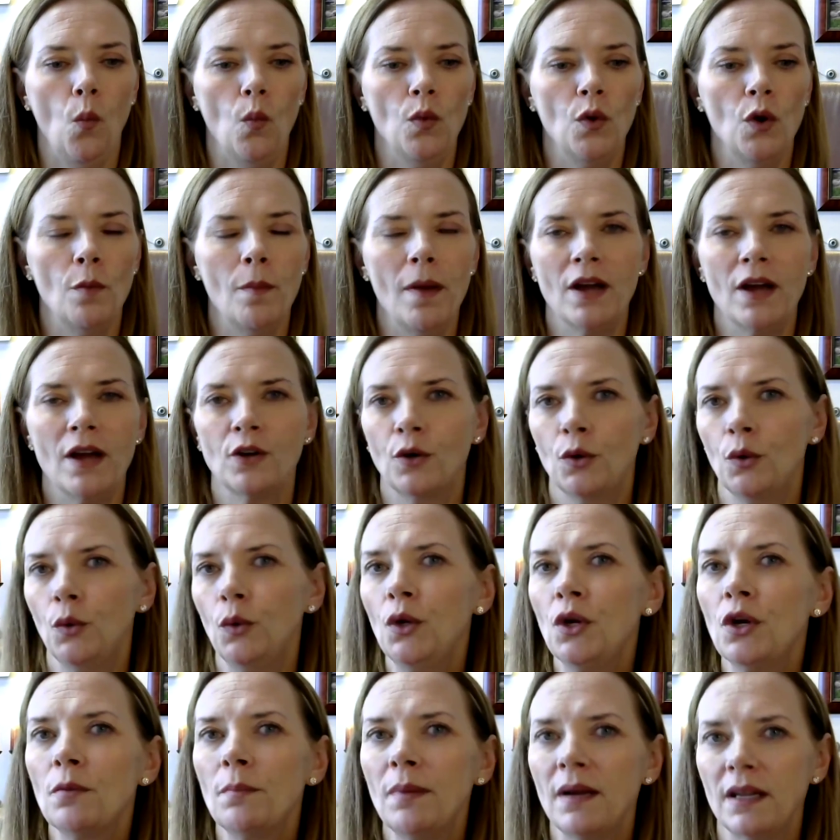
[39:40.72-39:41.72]
no matter
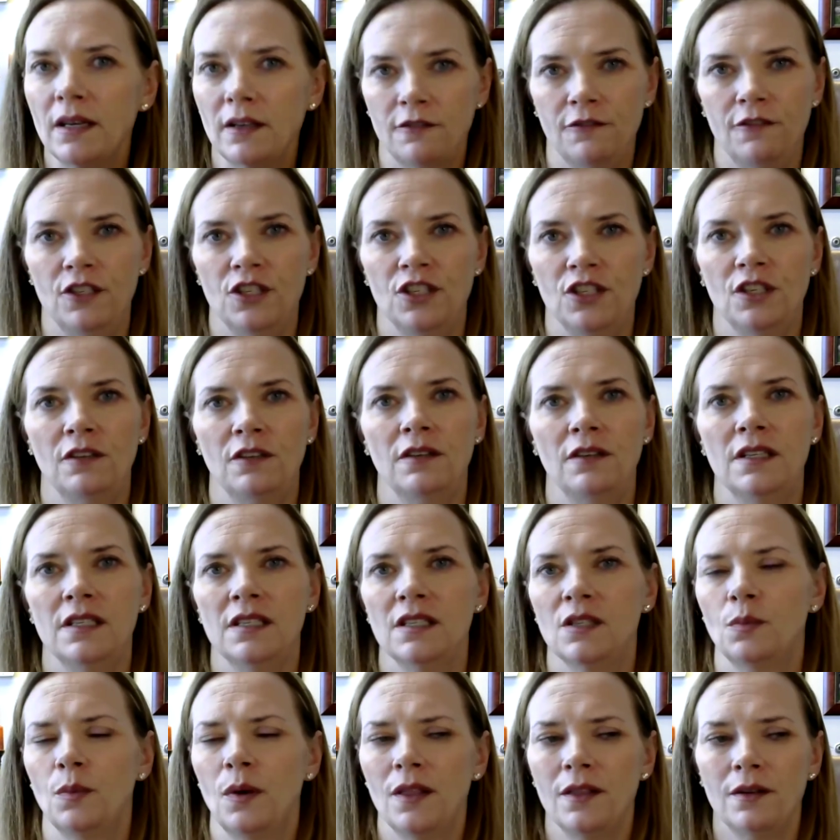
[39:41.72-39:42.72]
who your beneficiary
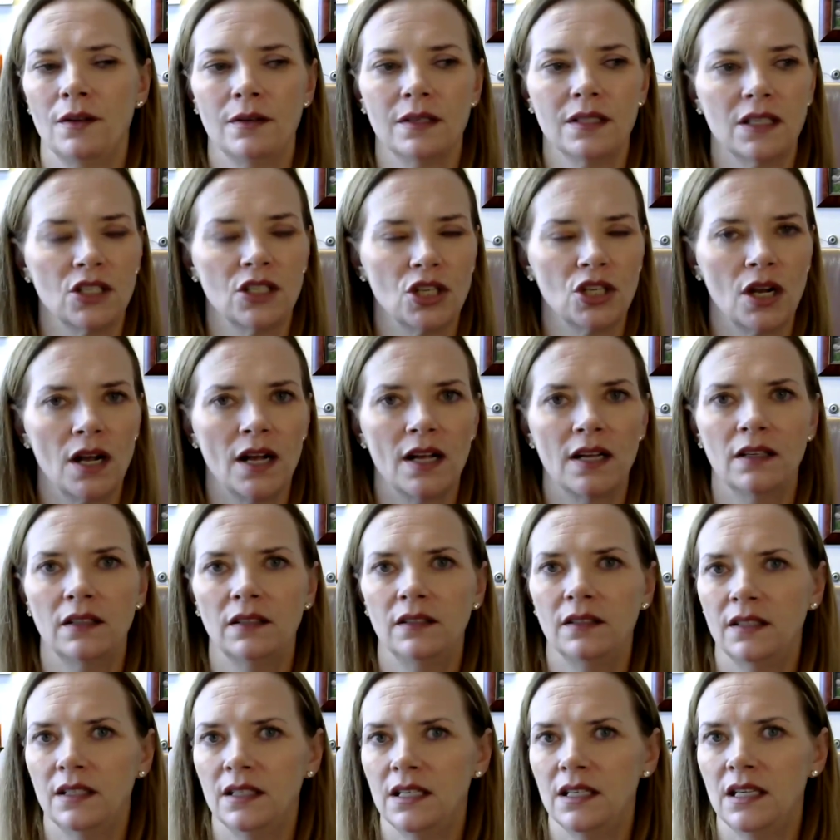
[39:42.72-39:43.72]
is, whether it's a
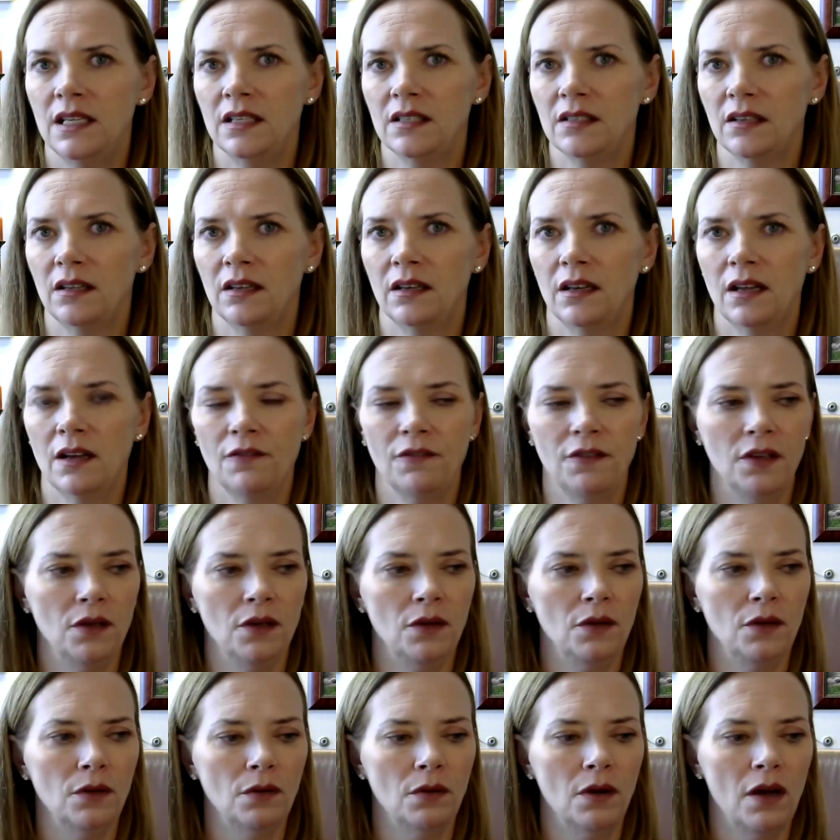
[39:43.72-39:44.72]
child, a niece, a
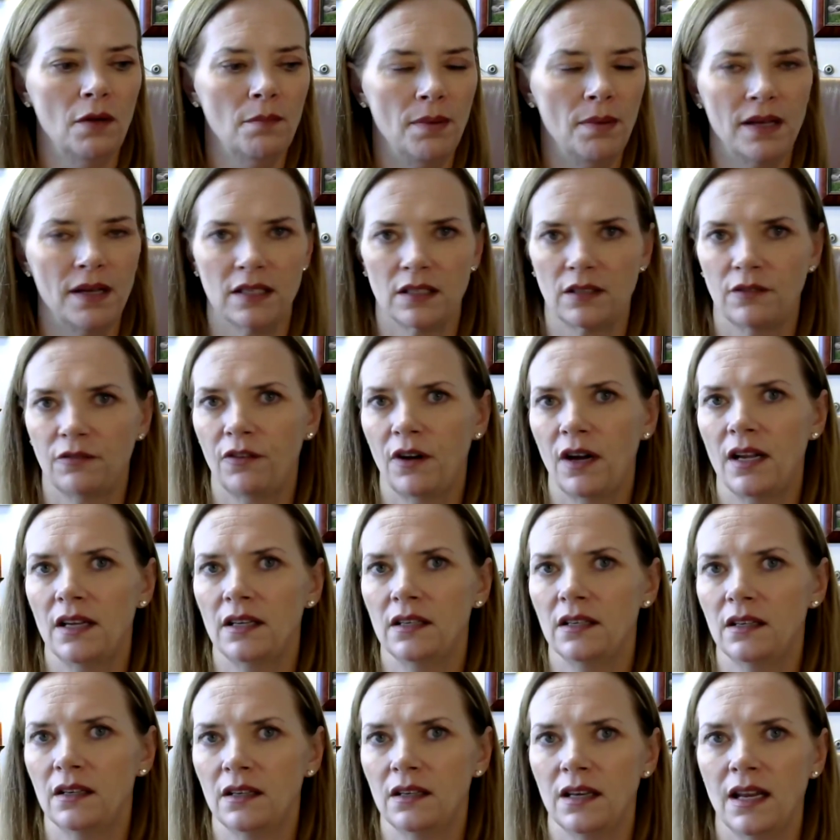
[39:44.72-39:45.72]
nephew, a best
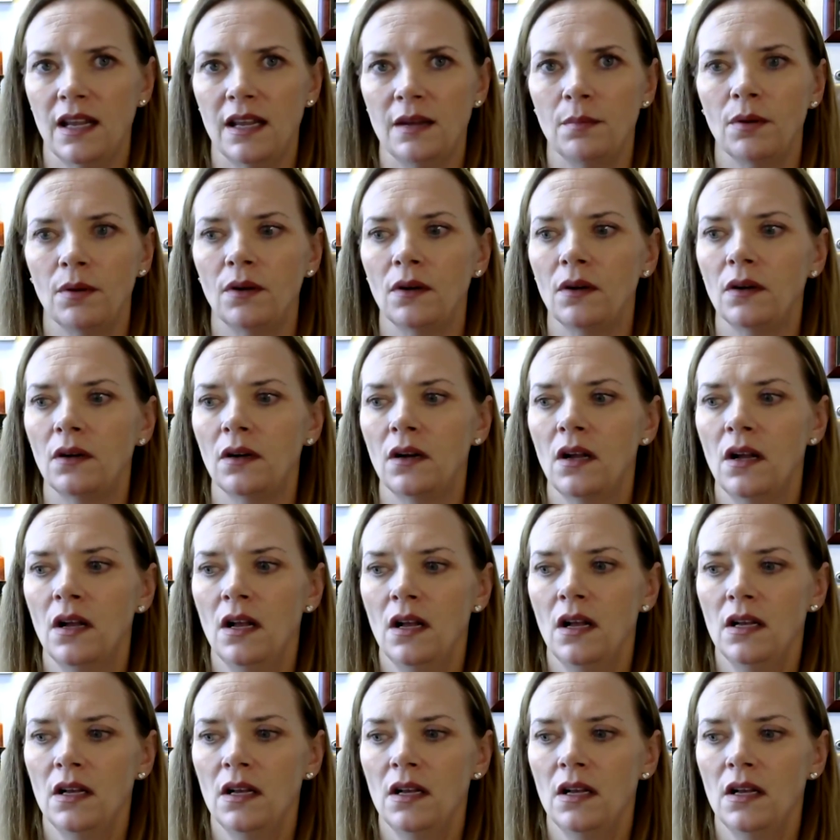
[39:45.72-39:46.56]
friend, a neighbor,